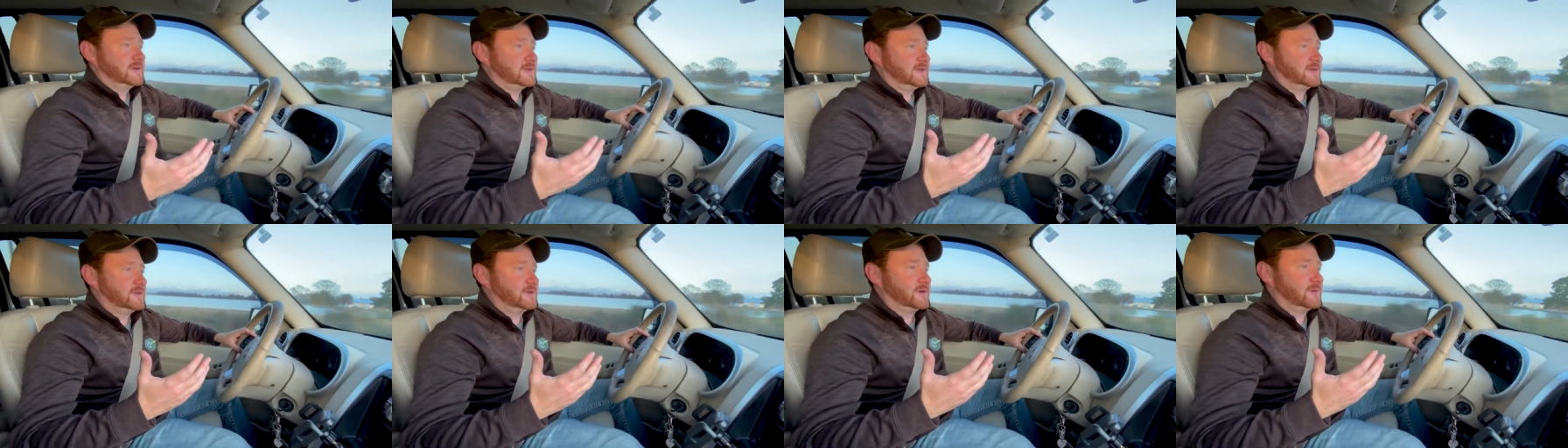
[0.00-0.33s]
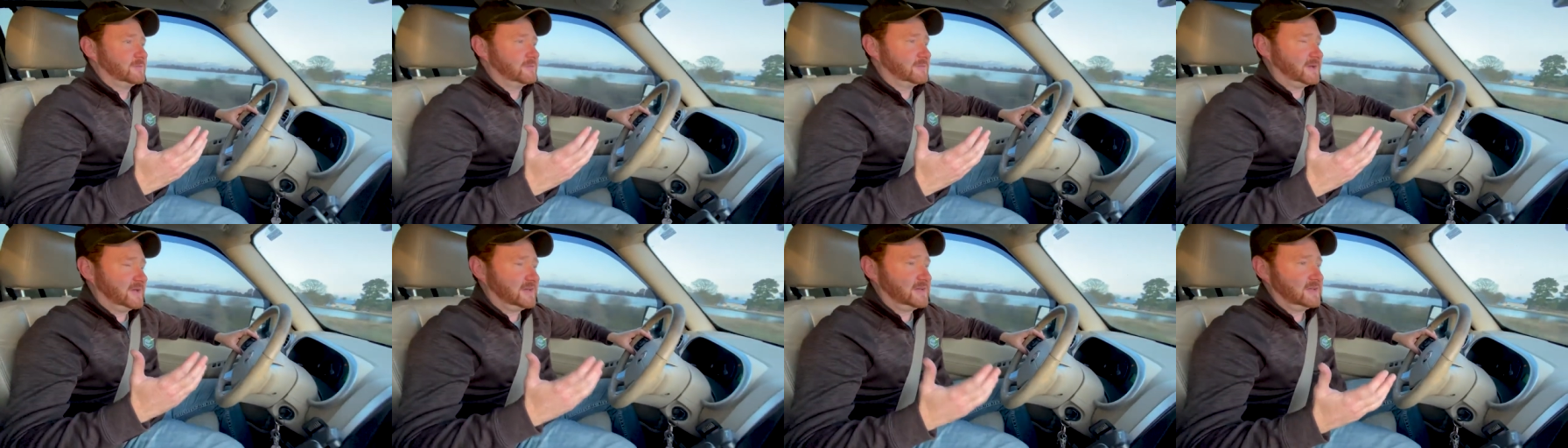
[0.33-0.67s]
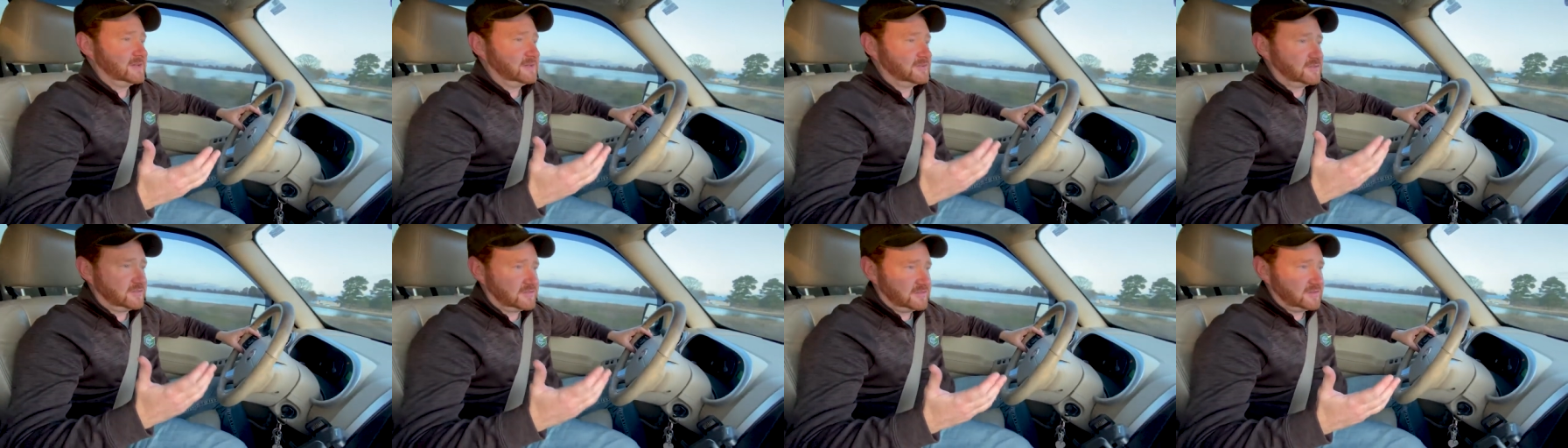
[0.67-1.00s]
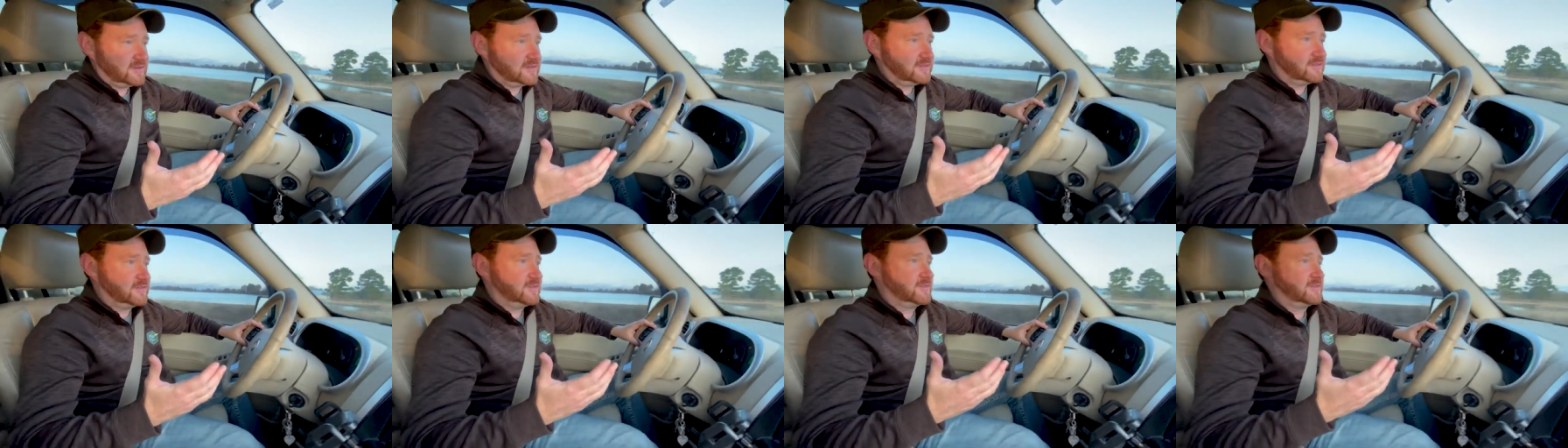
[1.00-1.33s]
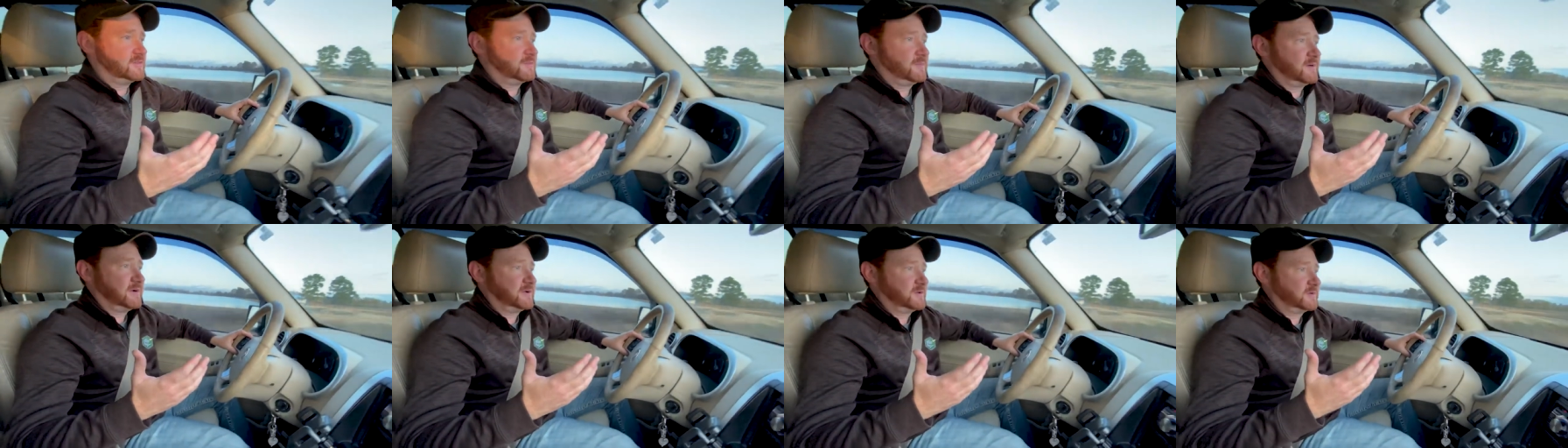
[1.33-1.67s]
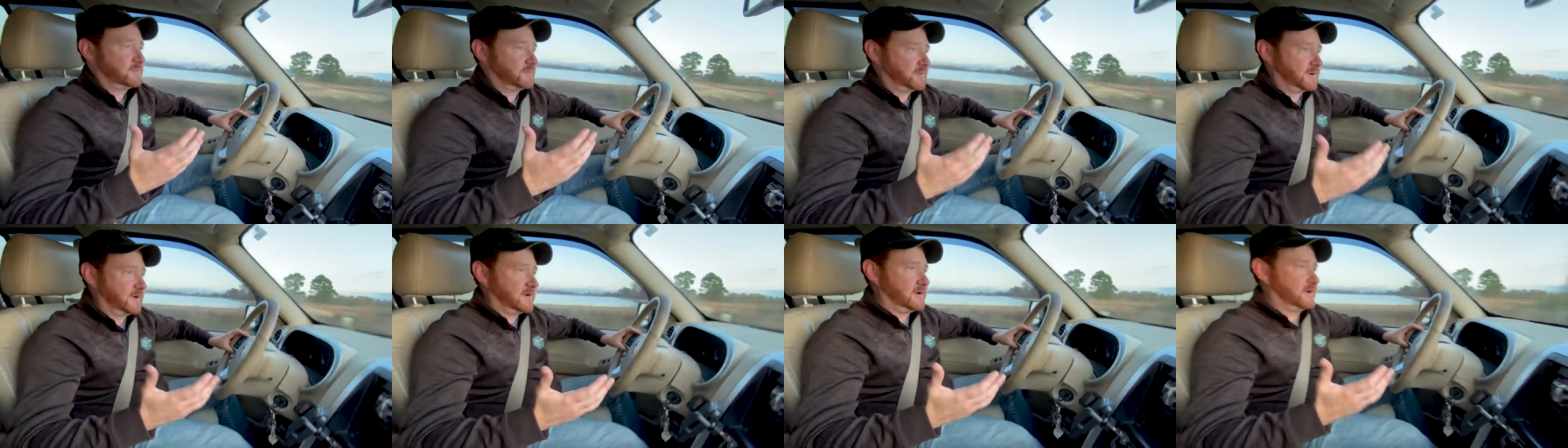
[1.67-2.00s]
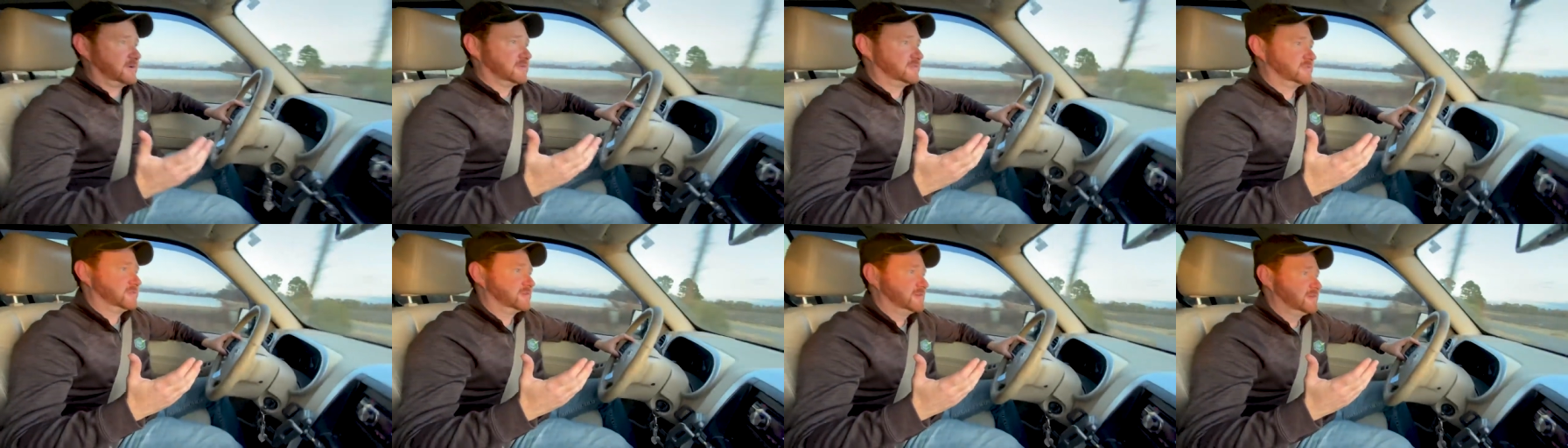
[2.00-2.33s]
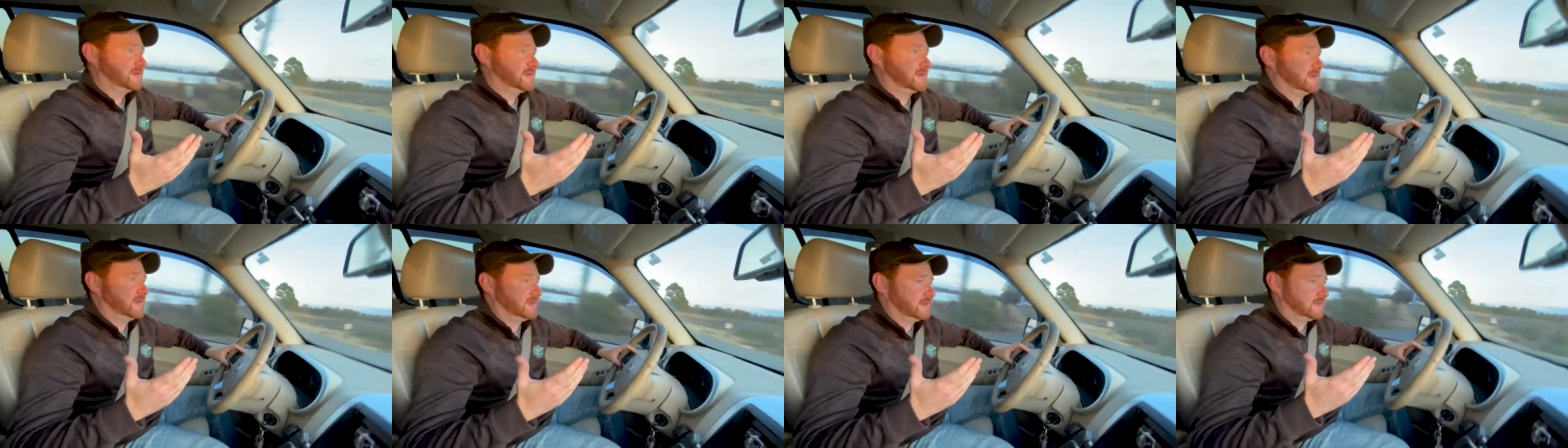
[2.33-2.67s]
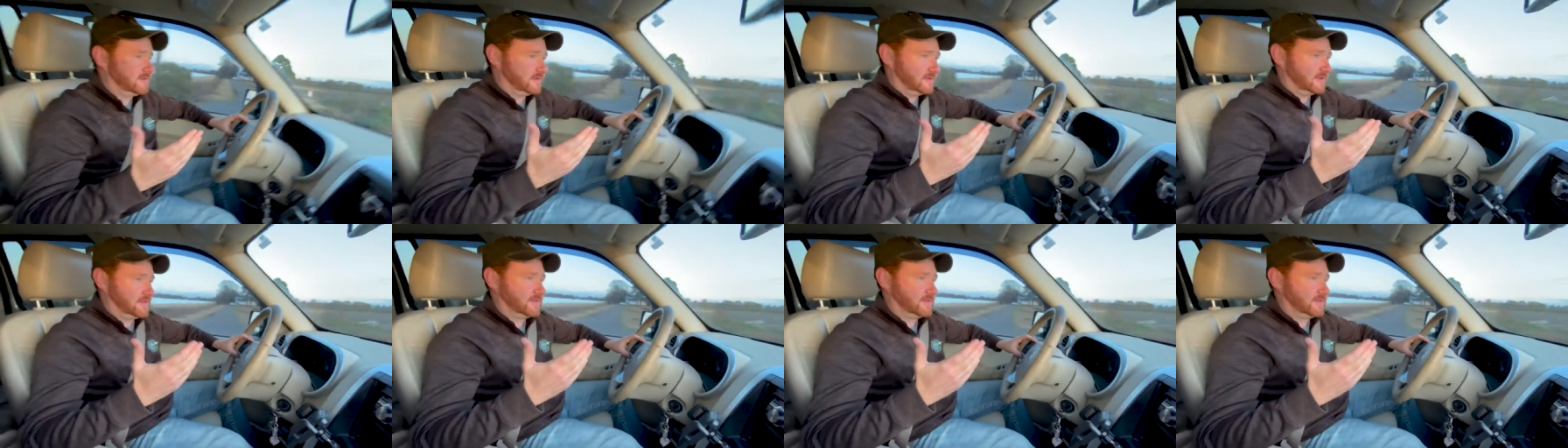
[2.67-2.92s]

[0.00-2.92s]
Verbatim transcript: you know, making decisions about your parents and,